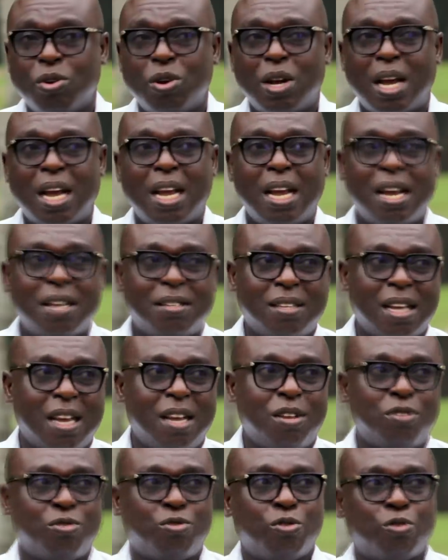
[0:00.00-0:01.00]
so I
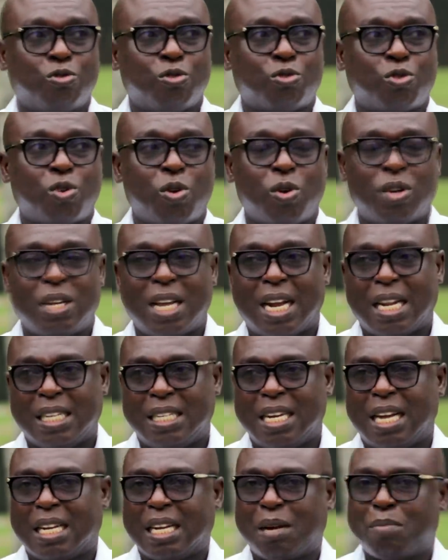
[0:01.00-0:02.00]
say, and so to talk
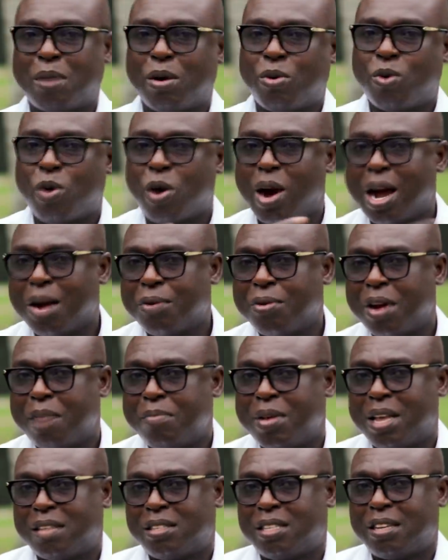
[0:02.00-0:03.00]
near dear, now my co a
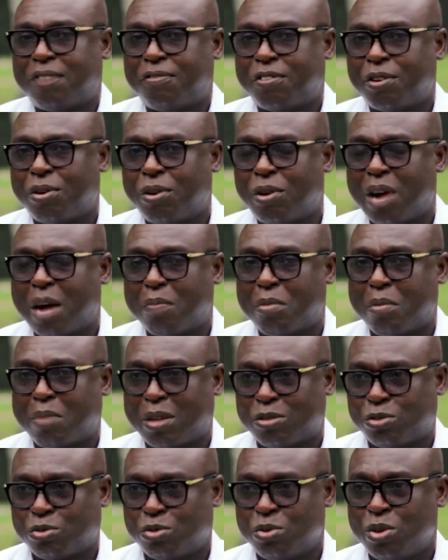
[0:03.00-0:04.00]
crabby as a fro,
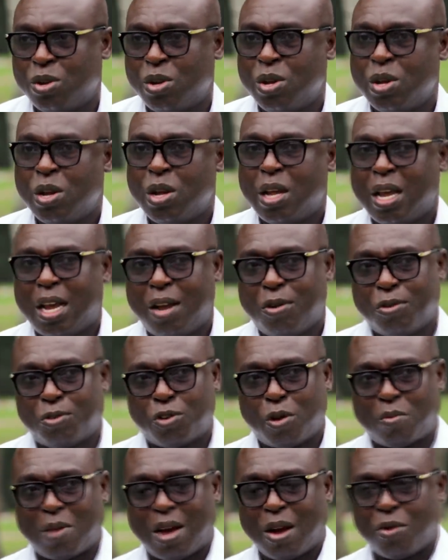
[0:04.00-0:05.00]
I'm a muscle,
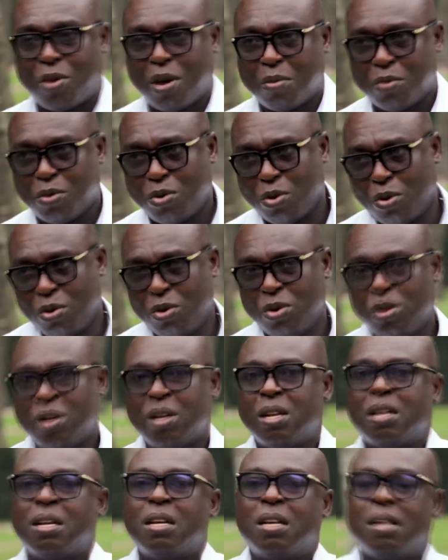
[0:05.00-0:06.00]
or do my quamo.
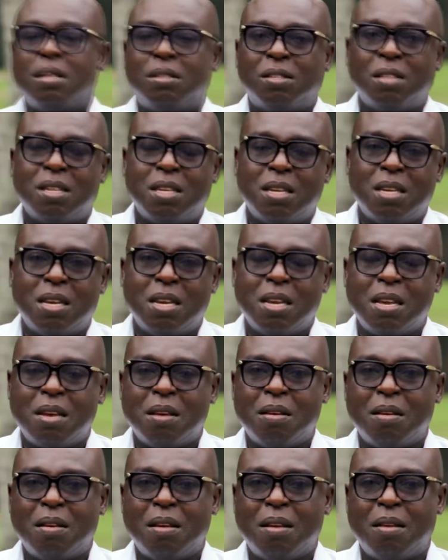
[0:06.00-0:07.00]
It's
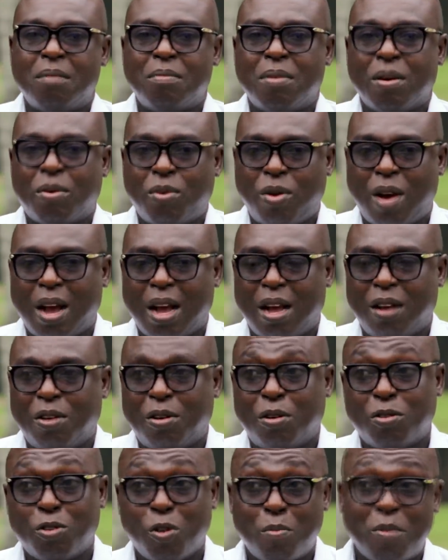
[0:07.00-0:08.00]
me
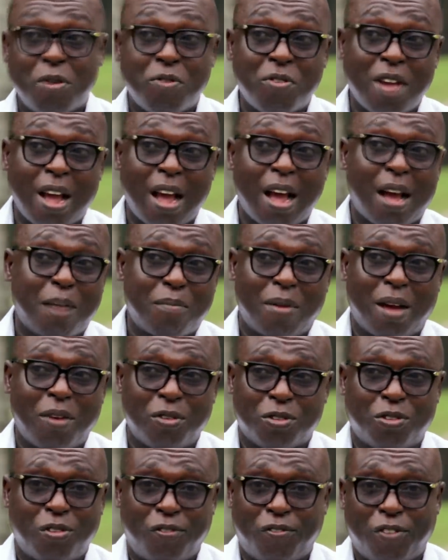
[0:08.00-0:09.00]
quiet, no be trial
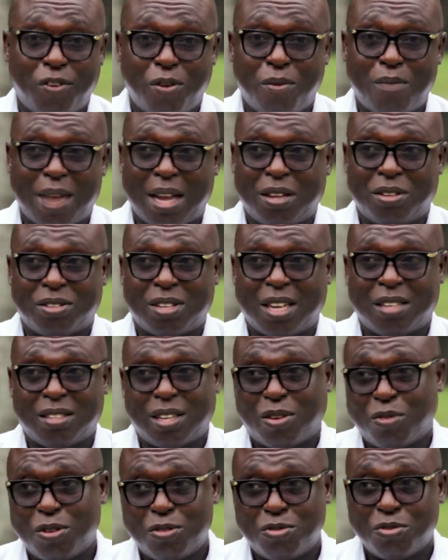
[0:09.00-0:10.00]
about 4
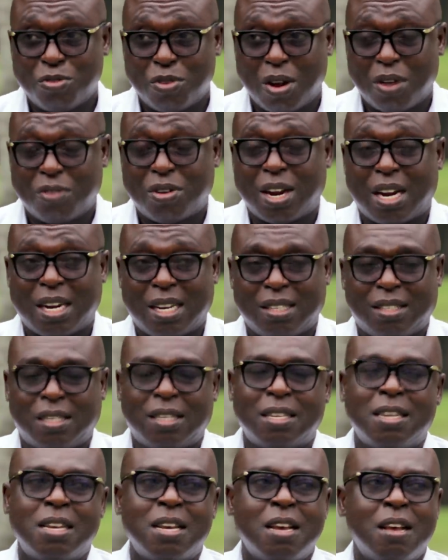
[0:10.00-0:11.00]
miles, as I would do,
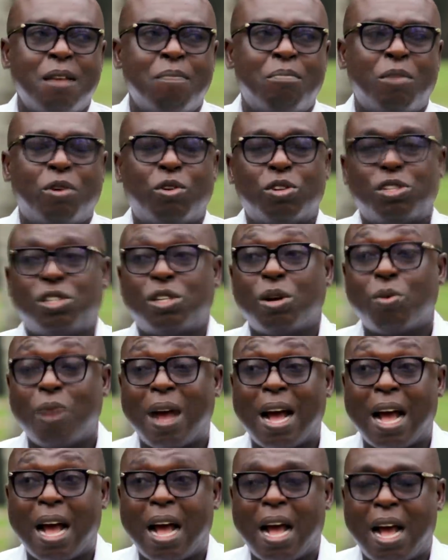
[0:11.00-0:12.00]
Granny. Cause
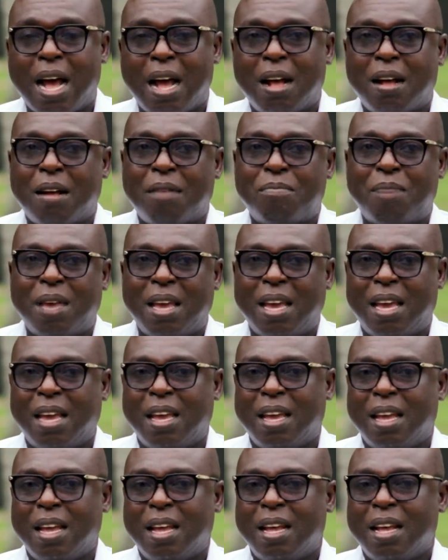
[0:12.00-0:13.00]
shall I
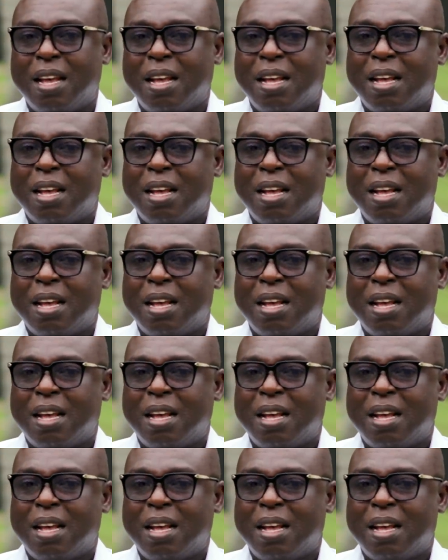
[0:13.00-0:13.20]
bear